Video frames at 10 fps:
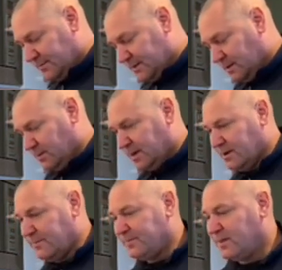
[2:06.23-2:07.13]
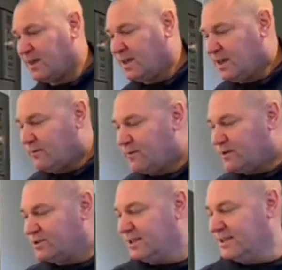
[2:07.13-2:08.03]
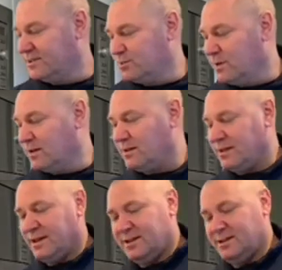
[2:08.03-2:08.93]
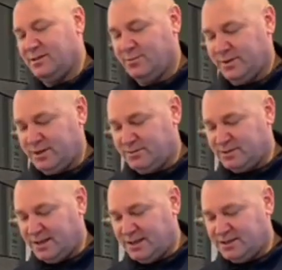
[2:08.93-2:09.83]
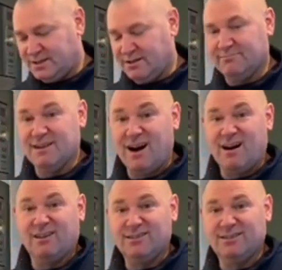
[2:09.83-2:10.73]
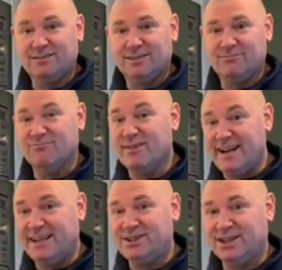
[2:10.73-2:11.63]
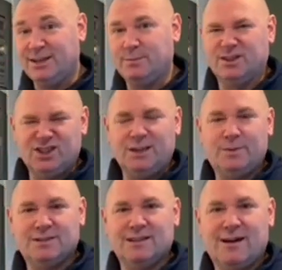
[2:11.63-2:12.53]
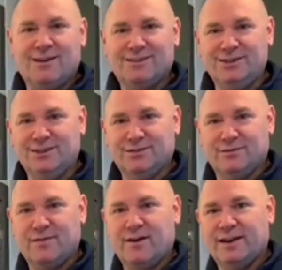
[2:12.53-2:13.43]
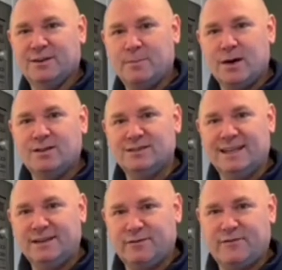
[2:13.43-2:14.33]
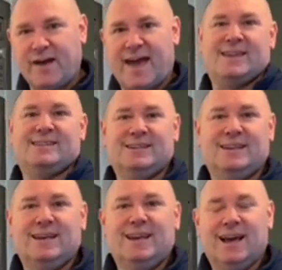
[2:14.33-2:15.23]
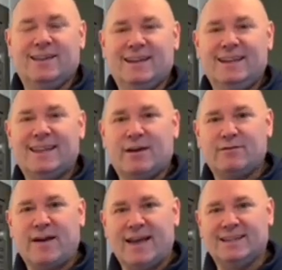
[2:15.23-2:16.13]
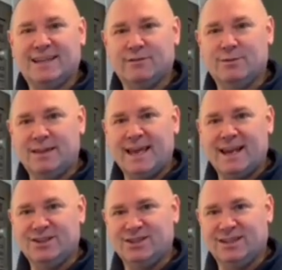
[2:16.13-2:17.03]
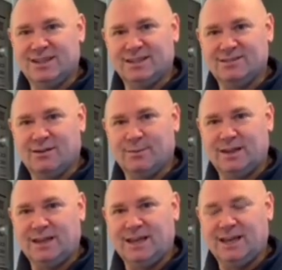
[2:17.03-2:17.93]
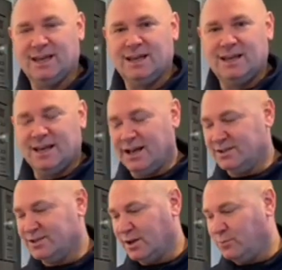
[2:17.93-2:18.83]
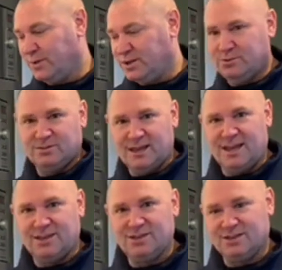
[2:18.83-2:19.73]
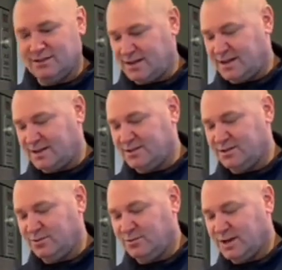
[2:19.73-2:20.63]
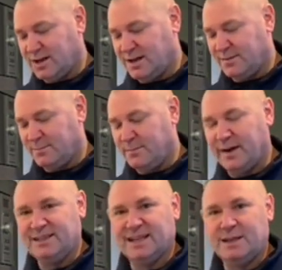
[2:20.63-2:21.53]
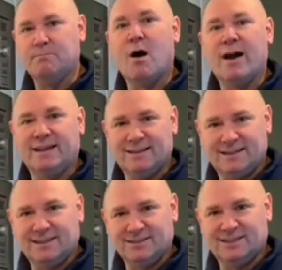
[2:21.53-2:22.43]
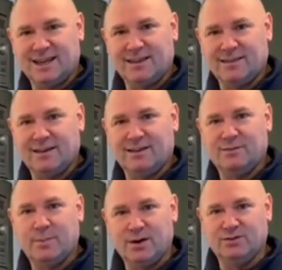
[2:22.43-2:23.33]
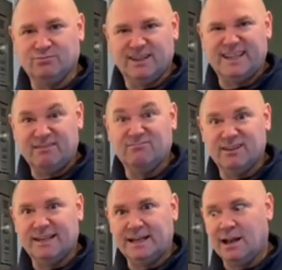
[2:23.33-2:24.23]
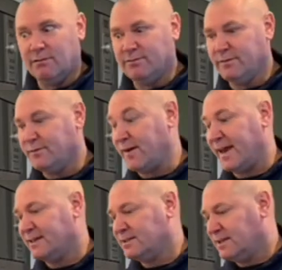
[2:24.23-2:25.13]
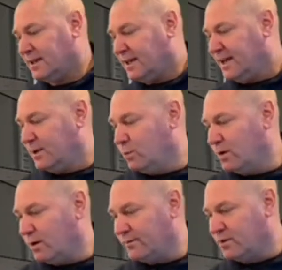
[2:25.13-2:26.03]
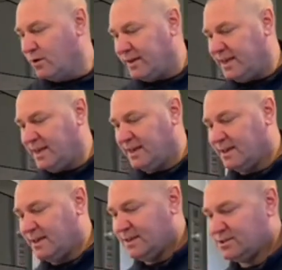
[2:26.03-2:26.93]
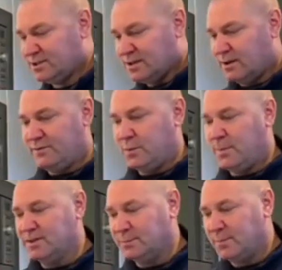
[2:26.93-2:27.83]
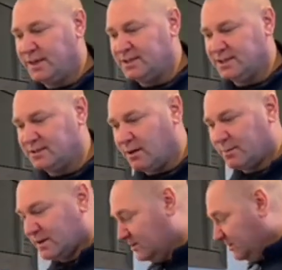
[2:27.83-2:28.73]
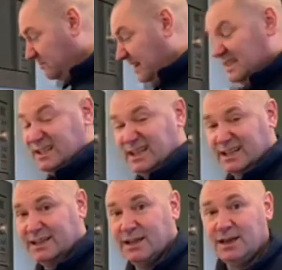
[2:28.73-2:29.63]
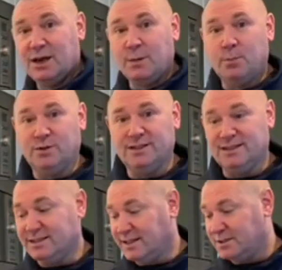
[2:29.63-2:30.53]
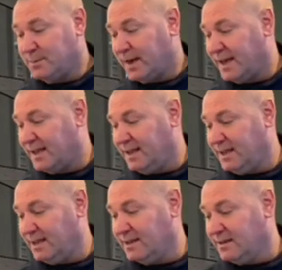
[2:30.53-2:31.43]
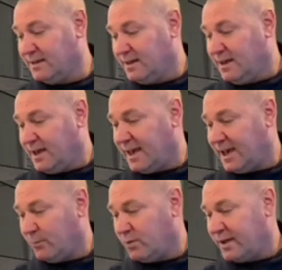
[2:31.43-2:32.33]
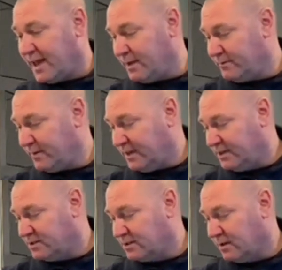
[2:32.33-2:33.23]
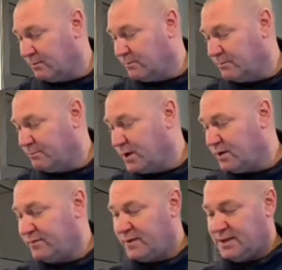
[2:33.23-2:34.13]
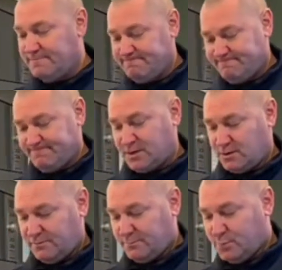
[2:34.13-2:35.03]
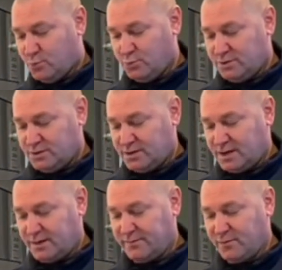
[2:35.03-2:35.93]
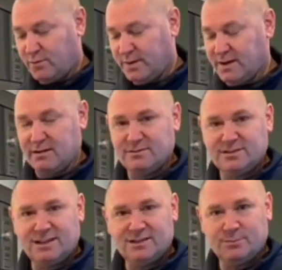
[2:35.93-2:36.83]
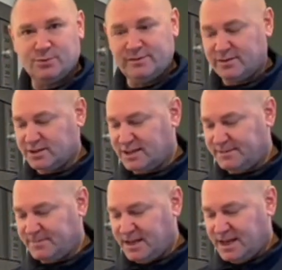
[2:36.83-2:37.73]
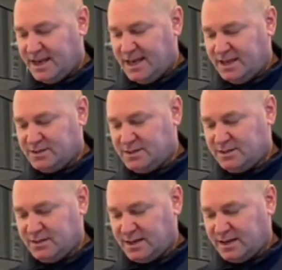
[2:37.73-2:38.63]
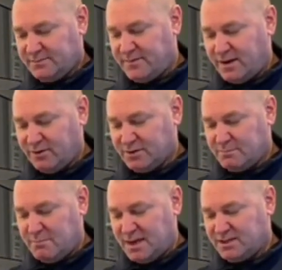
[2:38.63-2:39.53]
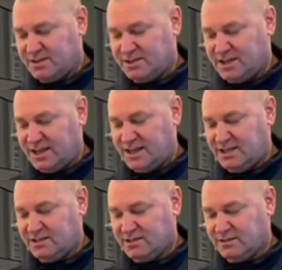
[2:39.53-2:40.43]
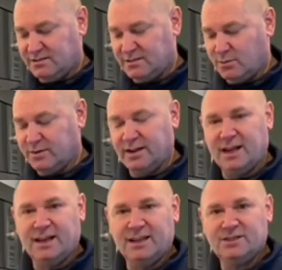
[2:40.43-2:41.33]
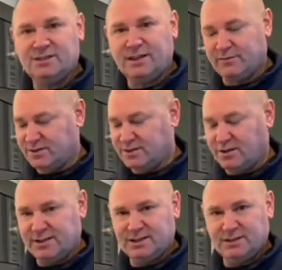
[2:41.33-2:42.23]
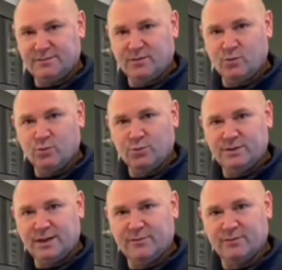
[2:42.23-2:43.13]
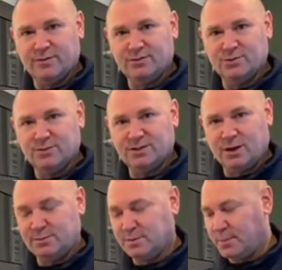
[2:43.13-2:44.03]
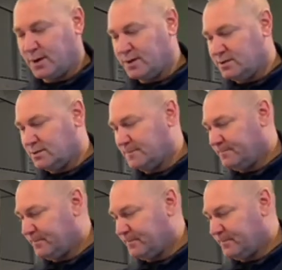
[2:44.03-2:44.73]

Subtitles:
And there we go. First thing as well that we use is lard. Really cheap, the cheapest lard that you can find. Birds need fat and they need that fat to give them the energy at this time of the year. And so we use this to basically bind things together, and the birds really, really love fat. What I've got here is a few bits and pieces that I'm going to just basically put into this pan here. And what I have is some bird feed that I've bought from a garden centre previously. It's various mixed seeds and so on, and it's different sizes for all different sort of types of birds.